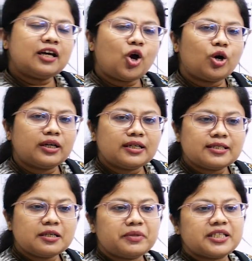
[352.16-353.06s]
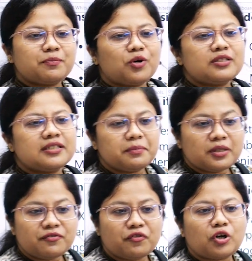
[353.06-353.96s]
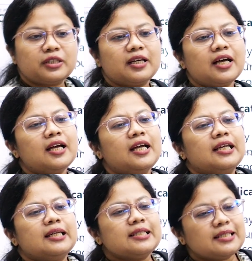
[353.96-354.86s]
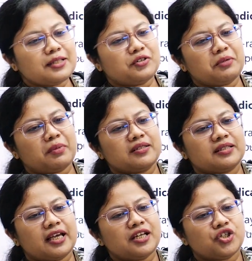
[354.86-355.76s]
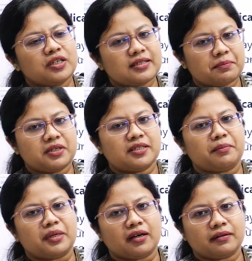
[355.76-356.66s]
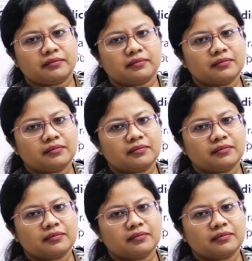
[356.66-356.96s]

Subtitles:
the organism responsible for the less than 3 months age septicemia?